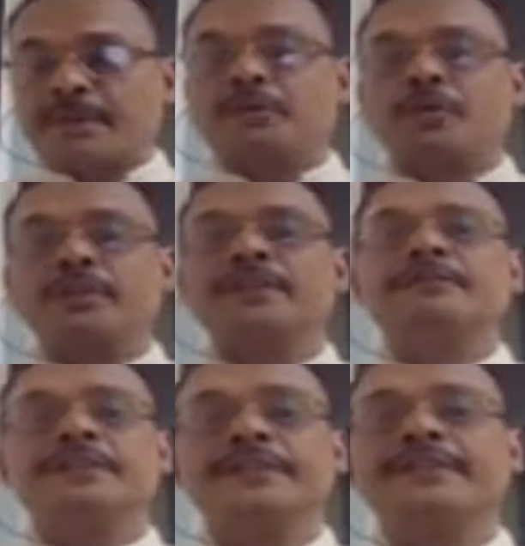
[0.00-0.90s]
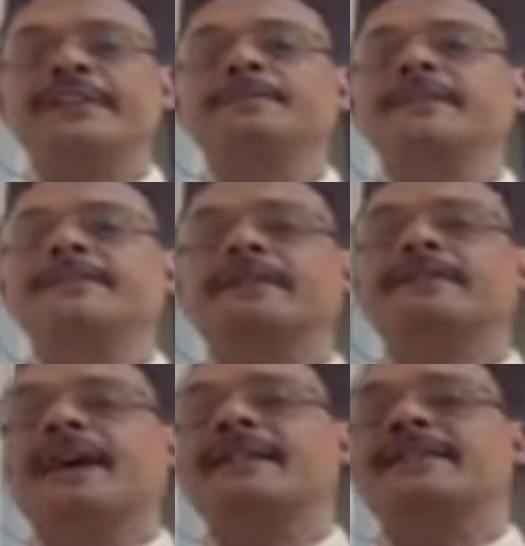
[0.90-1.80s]
growth in the first 6 months of the
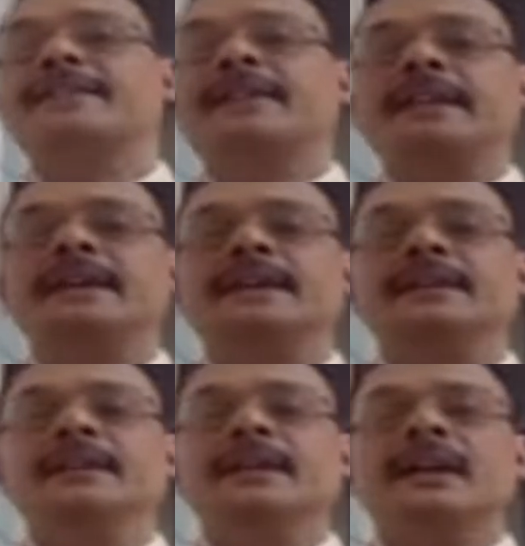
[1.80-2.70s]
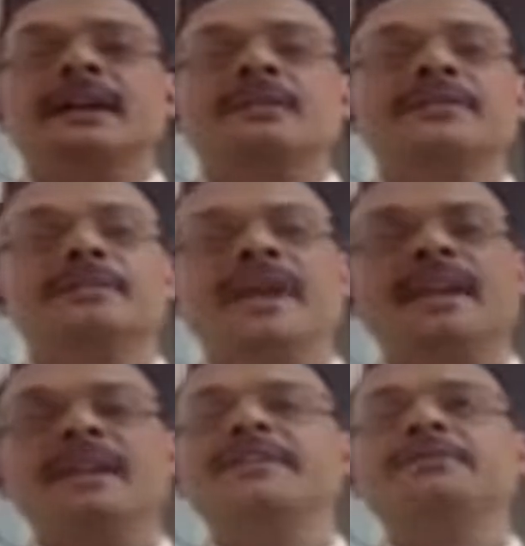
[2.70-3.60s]
financial year was
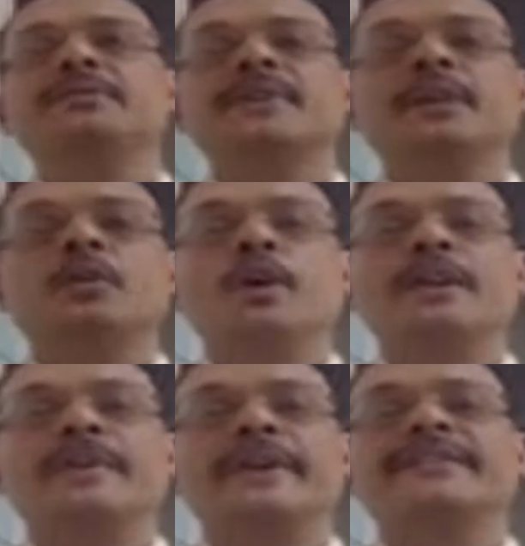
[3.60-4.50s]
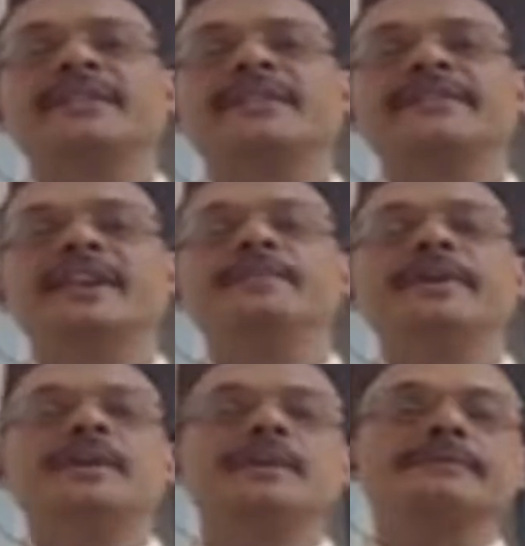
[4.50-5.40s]
mainly due to the lower base in the same
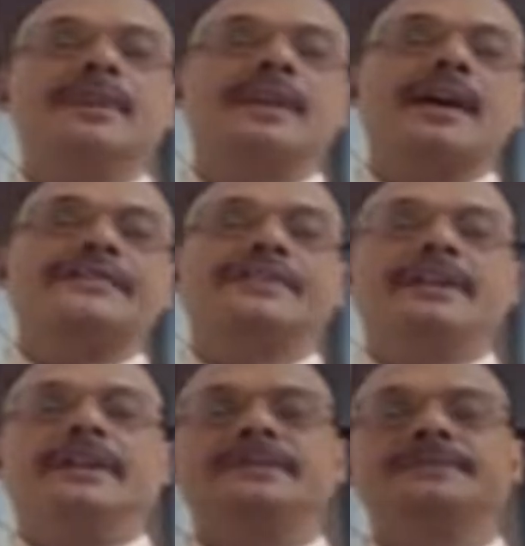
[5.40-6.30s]
period of the last year.